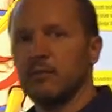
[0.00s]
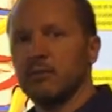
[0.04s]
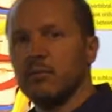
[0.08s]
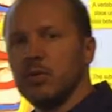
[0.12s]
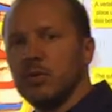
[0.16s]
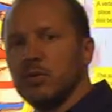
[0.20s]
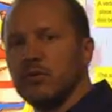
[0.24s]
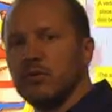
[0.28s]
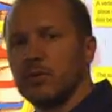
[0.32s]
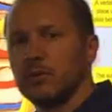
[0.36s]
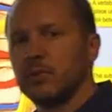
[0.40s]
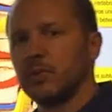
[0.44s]

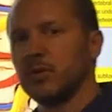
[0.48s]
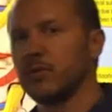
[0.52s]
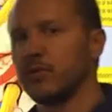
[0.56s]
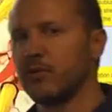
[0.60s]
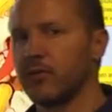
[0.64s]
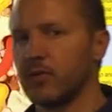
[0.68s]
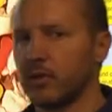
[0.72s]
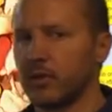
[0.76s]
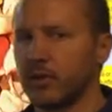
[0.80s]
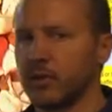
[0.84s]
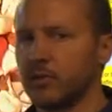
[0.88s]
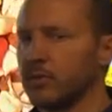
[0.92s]
movable
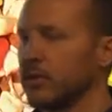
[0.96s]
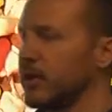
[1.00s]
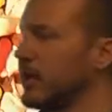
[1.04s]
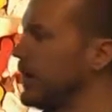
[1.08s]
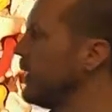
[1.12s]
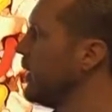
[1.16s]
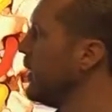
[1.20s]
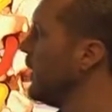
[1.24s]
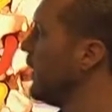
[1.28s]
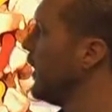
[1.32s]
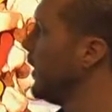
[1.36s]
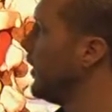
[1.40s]

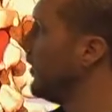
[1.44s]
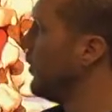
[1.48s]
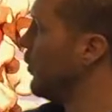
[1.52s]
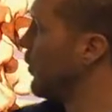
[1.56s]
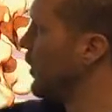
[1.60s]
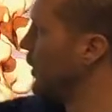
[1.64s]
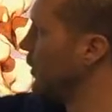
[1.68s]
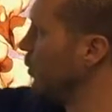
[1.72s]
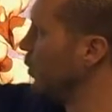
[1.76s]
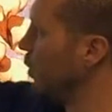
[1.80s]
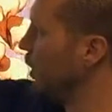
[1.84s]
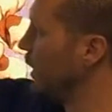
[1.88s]
vertebrae,
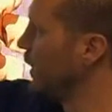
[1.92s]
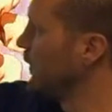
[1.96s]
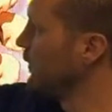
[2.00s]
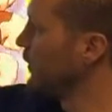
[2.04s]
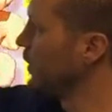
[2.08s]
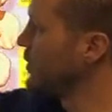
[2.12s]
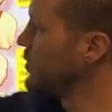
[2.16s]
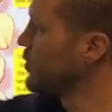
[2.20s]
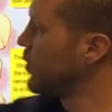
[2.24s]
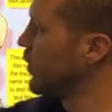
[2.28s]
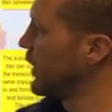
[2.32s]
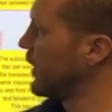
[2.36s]
when one of
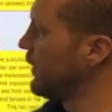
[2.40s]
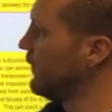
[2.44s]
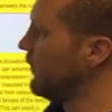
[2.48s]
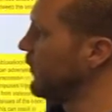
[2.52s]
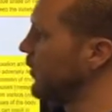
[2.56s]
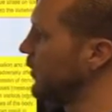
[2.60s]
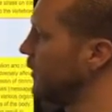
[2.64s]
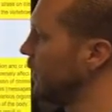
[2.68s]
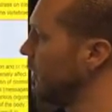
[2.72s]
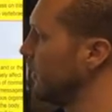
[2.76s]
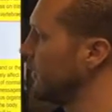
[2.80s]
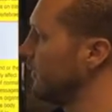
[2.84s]
the
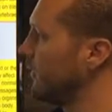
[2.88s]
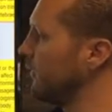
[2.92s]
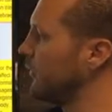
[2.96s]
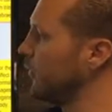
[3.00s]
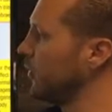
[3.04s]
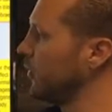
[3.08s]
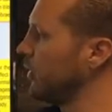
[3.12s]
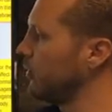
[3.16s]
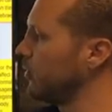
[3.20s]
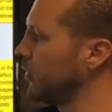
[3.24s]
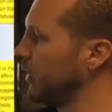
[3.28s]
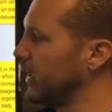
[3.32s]
24
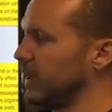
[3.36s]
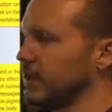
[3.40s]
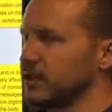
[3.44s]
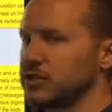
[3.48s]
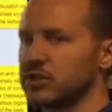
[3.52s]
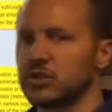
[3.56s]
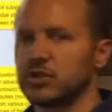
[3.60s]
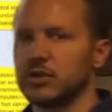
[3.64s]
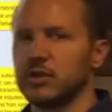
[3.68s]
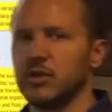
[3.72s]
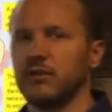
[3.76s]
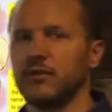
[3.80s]
vertebrae has
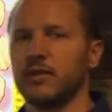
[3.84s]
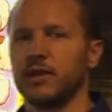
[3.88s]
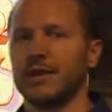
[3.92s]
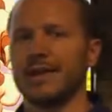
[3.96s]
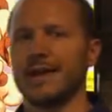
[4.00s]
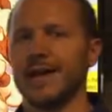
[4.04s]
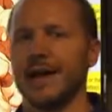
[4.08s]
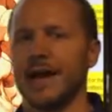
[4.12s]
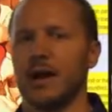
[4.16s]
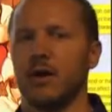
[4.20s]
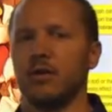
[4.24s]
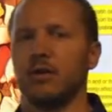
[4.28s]

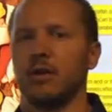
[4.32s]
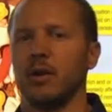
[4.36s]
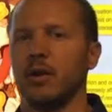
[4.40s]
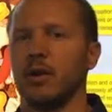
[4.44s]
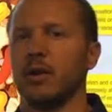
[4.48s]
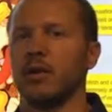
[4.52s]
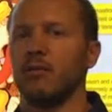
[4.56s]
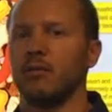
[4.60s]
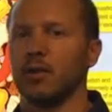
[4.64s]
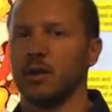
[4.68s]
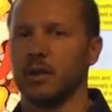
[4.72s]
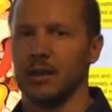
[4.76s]
shifted out
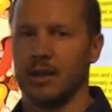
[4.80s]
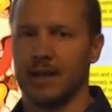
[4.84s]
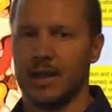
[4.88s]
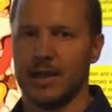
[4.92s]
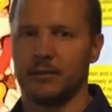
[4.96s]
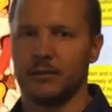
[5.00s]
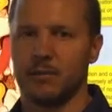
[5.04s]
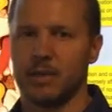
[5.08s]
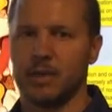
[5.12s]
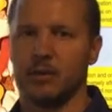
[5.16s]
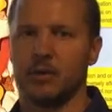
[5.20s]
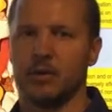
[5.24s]
of
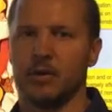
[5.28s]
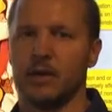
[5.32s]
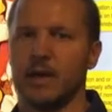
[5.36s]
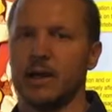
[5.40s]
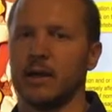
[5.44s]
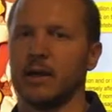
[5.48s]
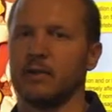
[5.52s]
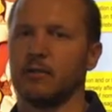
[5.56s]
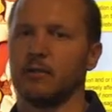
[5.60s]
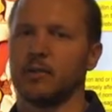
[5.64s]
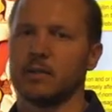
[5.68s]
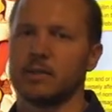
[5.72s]
alignment or
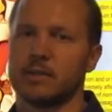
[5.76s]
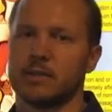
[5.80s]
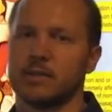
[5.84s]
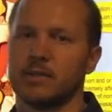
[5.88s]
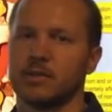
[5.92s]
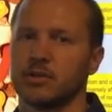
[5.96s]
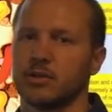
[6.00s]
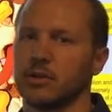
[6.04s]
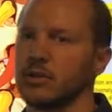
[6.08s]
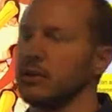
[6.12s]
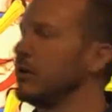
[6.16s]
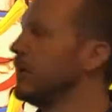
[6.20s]
out of
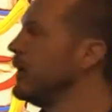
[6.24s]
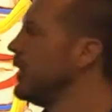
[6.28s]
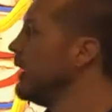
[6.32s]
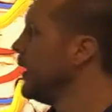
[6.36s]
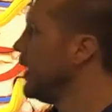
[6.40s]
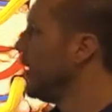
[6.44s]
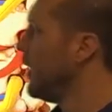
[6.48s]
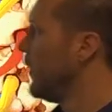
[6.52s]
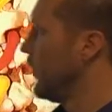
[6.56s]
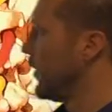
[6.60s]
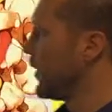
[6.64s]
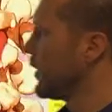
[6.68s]
position.
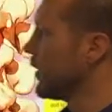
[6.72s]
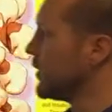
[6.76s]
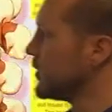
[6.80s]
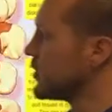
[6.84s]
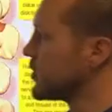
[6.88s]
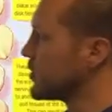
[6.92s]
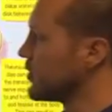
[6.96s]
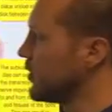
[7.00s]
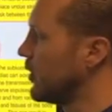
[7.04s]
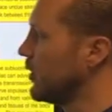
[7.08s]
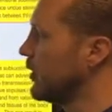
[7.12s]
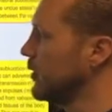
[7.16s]
The
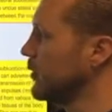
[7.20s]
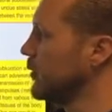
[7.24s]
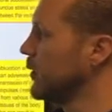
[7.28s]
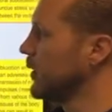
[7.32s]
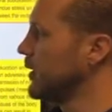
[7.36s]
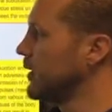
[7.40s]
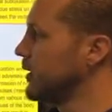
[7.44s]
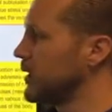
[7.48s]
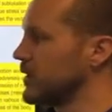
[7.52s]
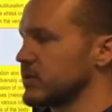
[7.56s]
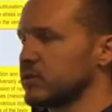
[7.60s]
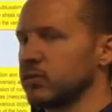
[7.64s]
concern
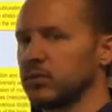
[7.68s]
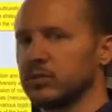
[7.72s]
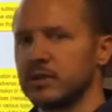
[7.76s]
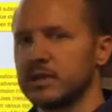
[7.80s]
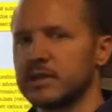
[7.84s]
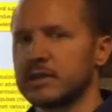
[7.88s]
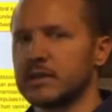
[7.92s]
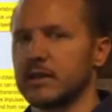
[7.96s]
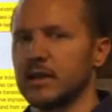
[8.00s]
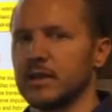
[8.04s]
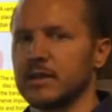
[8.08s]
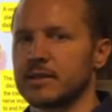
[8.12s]
with this we'll
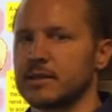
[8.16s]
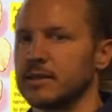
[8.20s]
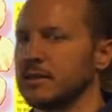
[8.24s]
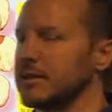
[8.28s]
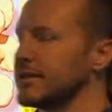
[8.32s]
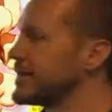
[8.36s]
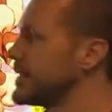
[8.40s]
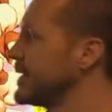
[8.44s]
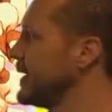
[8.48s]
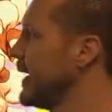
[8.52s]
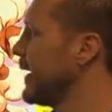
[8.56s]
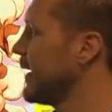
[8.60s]
discuss in
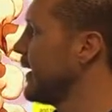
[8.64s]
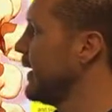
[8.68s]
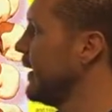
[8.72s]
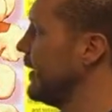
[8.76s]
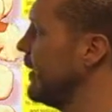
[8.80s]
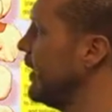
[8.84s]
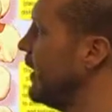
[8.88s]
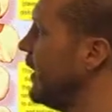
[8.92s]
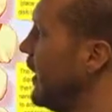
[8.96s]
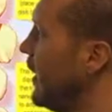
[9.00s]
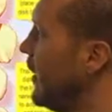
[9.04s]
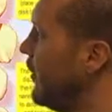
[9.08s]
a
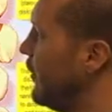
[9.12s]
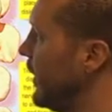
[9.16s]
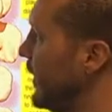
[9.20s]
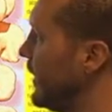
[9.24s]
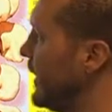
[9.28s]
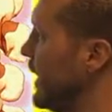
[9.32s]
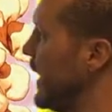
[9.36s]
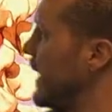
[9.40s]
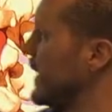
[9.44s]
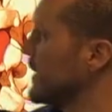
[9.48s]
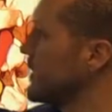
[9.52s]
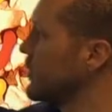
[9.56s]
second, but
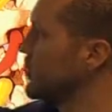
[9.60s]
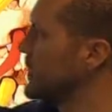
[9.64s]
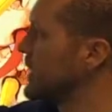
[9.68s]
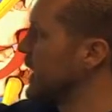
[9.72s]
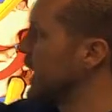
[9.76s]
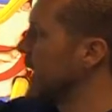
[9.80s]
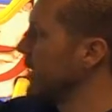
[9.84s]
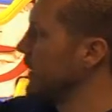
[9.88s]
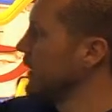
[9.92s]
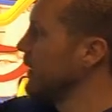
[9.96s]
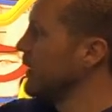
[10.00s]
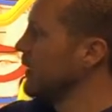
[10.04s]
that's
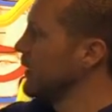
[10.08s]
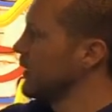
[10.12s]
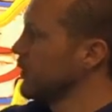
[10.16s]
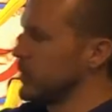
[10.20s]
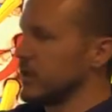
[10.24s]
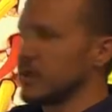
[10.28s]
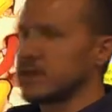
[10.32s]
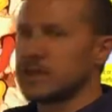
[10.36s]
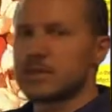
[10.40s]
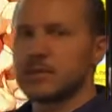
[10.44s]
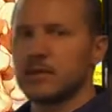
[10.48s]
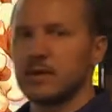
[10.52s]
technically
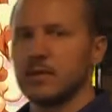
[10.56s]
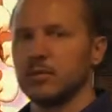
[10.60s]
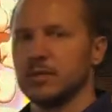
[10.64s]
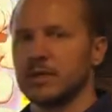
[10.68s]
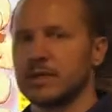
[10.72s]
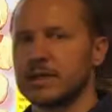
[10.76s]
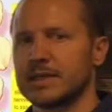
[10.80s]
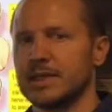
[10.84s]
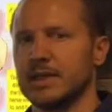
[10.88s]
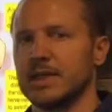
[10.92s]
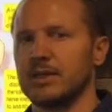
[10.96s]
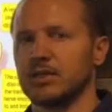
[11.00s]
what a
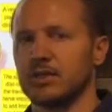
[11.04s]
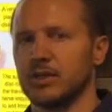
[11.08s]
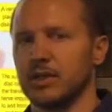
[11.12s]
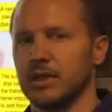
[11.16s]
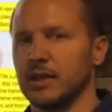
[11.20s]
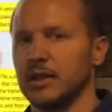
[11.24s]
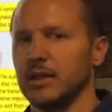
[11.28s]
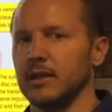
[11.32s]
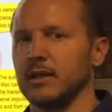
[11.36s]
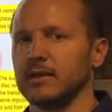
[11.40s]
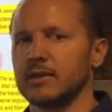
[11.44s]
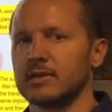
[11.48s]

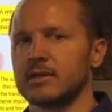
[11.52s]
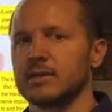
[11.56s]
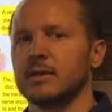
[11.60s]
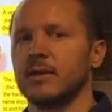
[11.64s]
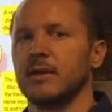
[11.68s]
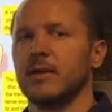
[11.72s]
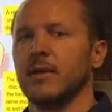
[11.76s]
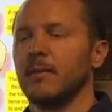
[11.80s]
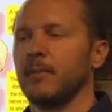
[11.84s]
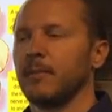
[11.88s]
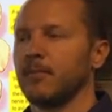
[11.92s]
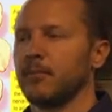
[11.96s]
subluxation is.
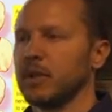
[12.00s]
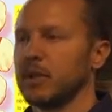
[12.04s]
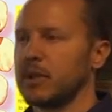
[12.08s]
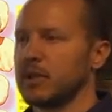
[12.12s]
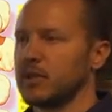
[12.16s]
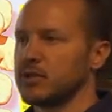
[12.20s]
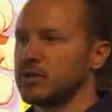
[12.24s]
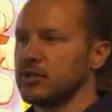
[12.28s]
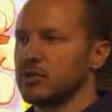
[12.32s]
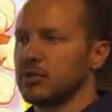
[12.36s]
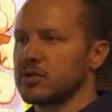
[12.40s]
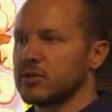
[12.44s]

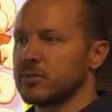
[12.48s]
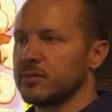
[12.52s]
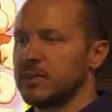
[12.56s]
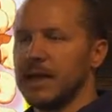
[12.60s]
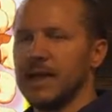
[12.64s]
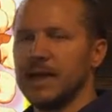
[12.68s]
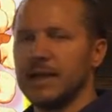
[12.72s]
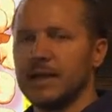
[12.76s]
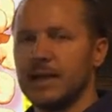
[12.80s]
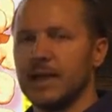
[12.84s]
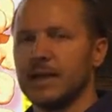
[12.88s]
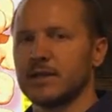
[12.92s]
Because your
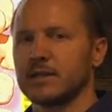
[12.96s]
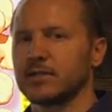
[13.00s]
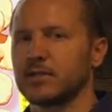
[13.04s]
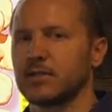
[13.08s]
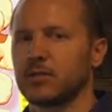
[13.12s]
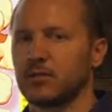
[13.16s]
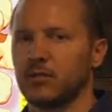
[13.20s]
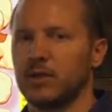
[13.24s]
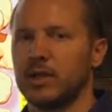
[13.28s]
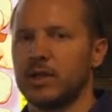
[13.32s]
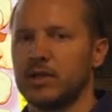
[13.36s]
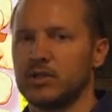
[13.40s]
spine has
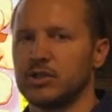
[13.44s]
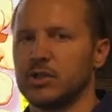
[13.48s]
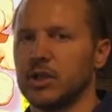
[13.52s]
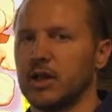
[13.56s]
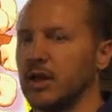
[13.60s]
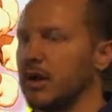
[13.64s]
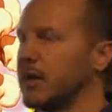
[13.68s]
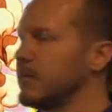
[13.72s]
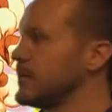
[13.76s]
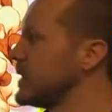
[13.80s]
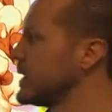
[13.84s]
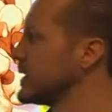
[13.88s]
three
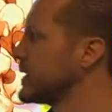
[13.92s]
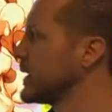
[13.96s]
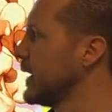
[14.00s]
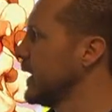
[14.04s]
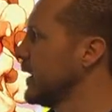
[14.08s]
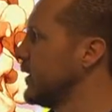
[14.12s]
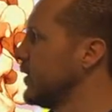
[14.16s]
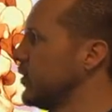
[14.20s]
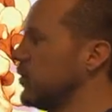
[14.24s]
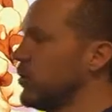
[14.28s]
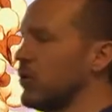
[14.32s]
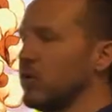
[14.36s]
jobs. It's
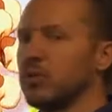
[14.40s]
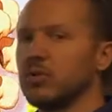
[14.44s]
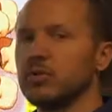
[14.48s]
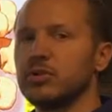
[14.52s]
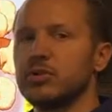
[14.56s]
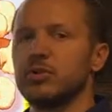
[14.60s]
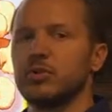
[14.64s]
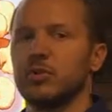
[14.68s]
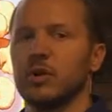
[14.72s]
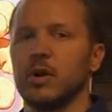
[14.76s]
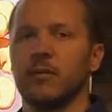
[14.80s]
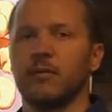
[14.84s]
got to
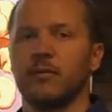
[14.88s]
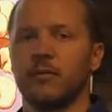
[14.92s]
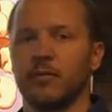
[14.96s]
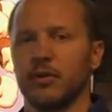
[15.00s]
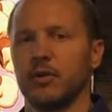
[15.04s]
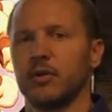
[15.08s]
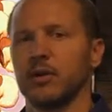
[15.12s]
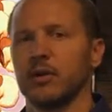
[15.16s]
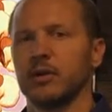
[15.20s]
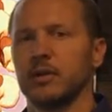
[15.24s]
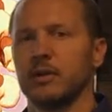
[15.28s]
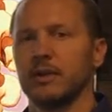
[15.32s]
hold you up
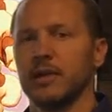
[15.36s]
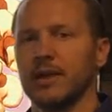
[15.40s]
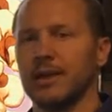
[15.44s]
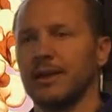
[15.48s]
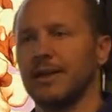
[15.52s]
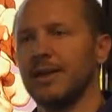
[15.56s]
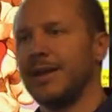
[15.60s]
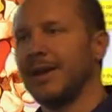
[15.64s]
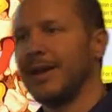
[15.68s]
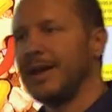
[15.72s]
vertically,